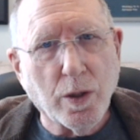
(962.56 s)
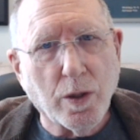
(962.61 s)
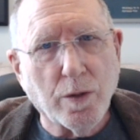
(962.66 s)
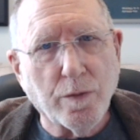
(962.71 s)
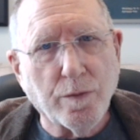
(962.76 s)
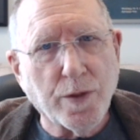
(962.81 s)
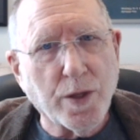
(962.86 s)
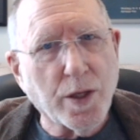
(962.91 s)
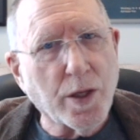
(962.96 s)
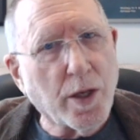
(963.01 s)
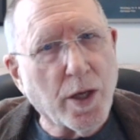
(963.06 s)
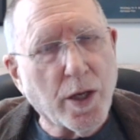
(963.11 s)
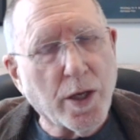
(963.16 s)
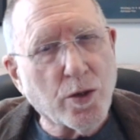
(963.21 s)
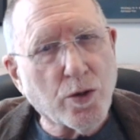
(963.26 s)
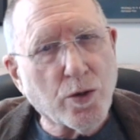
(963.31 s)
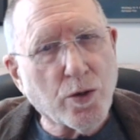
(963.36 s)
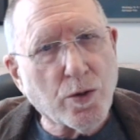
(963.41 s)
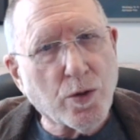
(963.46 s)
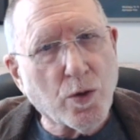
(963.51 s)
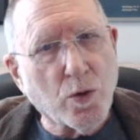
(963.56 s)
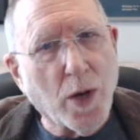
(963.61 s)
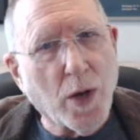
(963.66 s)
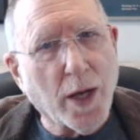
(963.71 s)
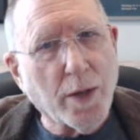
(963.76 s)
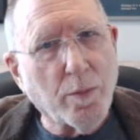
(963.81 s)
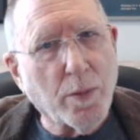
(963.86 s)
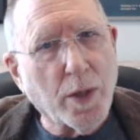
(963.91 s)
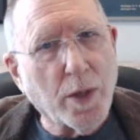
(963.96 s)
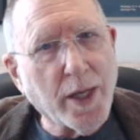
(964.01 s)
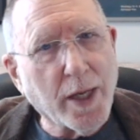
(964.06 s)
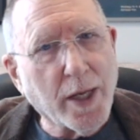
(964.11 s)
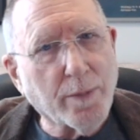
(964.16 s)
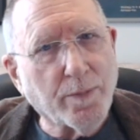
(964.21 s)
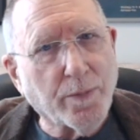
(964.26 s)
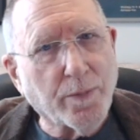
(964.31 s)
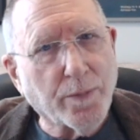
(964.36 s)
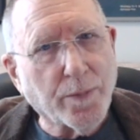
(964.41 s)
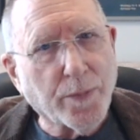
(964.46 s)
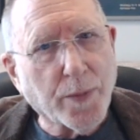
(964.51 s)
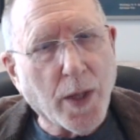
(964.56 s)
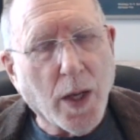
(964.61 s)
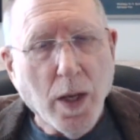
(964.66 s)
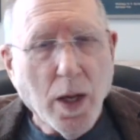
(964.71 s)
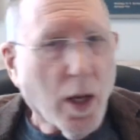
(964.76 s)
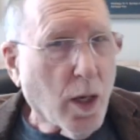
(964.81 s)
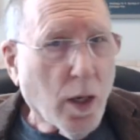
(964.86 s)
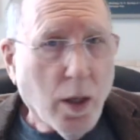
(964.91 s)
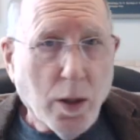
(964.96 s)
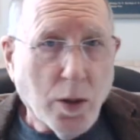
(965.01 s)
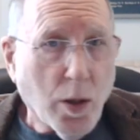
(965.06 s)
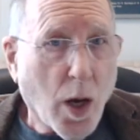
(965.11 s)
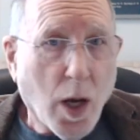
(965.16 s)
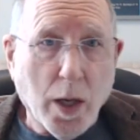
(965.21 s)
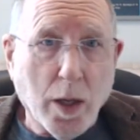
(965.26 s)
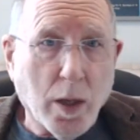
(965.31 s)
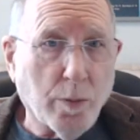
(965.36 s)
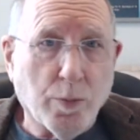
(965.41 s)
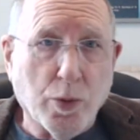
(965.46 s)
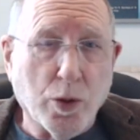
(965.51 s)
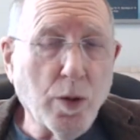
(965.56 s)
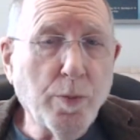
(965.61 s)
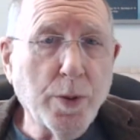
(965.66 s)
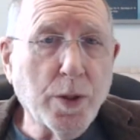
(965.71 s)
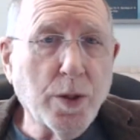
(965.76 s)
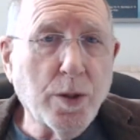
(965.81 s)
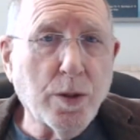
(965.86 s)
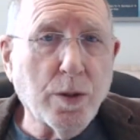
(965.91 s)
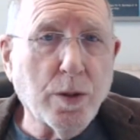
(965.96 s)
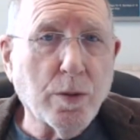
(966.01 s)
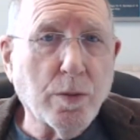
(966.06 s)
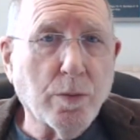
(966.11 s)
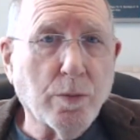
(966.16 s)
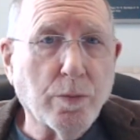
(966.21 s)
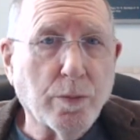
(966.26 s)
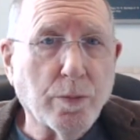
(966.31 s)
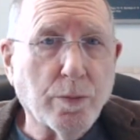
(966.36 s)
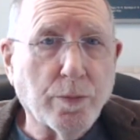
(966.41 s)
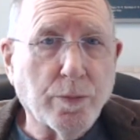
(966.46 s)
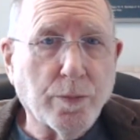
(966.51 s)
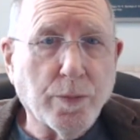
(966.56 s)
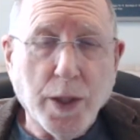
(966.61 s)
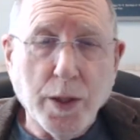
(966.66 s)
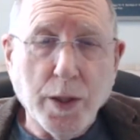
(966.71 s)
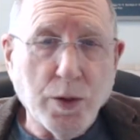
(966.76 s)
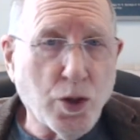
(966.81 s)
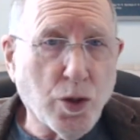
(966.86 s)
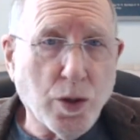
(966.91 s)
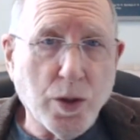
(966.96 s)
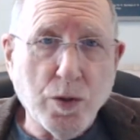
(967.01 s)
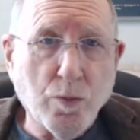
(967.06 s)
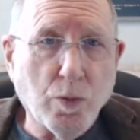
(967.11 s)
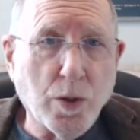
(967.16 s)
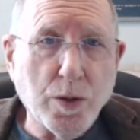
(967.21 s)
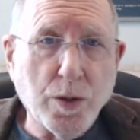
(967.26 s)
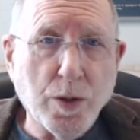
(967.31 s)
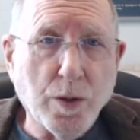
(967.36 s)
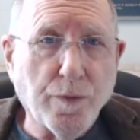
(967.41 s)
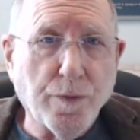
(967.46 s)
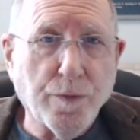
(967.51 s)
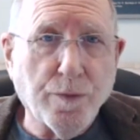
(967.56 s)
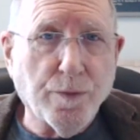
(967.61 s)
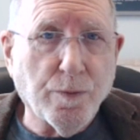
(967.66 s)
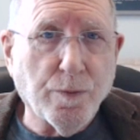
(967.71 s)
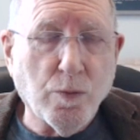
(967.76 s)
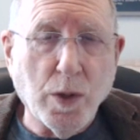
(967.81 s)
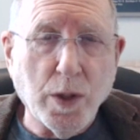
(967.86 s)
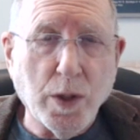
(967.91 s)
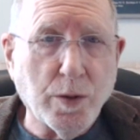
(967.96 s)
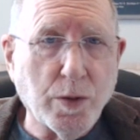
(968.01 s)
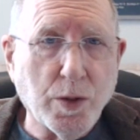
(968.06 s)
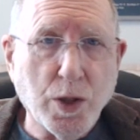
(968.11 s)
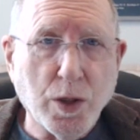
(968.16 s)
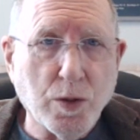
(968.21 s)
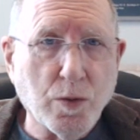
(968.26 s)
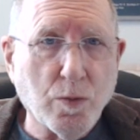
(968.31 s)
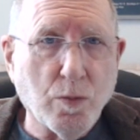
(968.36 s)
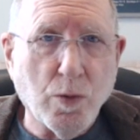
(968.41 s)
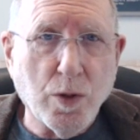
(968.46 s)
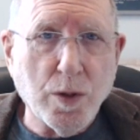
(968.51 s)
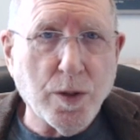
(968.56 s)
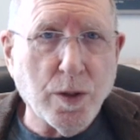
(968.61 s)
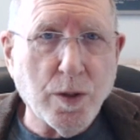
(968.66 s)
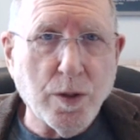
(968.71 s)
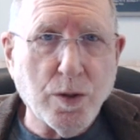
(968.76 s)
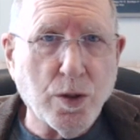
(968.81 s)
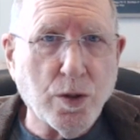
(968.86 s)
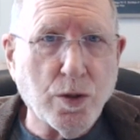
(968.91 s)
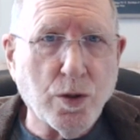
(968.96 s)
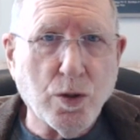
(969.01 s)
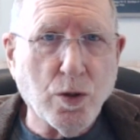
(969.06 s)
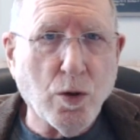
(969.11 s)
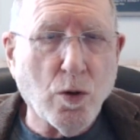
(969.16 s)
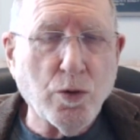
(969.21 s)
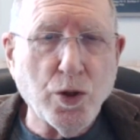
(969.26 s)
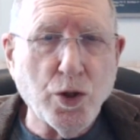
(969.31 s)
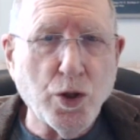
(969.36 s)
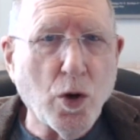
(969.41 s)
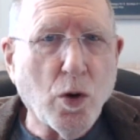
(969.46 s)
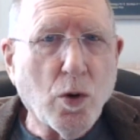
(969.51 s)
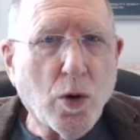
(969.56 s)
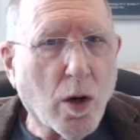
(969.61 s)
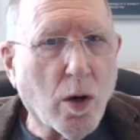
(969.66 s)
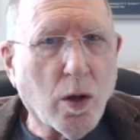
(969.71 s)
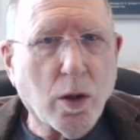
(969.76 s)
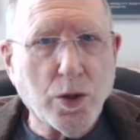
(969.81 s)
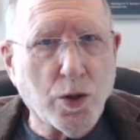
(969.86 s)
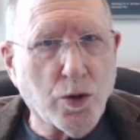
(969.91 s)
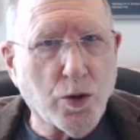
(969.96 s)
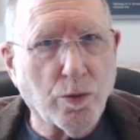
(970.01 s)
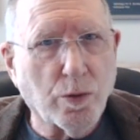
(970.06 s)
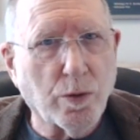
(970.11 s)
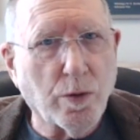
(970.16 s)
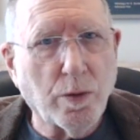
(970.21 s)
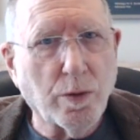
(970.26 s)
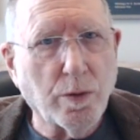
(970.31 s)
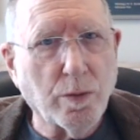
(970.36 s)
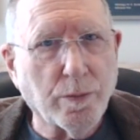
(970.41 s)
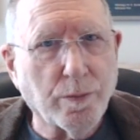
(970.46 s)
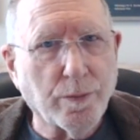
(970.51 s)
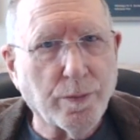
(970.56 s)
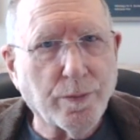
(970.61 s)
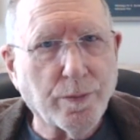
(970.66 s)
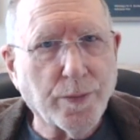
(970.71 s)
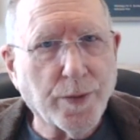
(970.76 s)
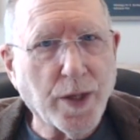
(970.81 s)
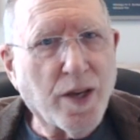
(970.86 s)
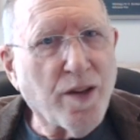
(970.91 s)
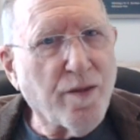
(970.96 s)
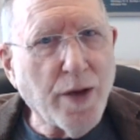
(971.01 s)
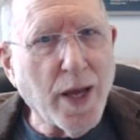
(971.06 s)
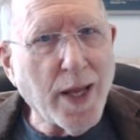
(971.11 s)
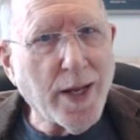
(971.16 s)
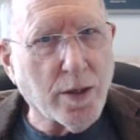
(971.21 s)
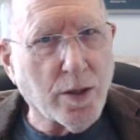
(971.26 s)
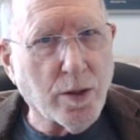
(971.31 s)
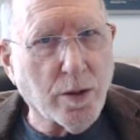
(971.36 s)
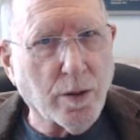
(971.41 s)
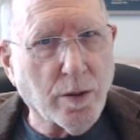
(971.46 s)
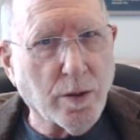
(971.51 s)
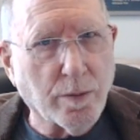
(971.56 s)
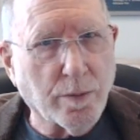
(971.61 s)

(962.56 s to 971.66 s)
of teenagers who had money. Not on purpose. It just was a socio-cultural event.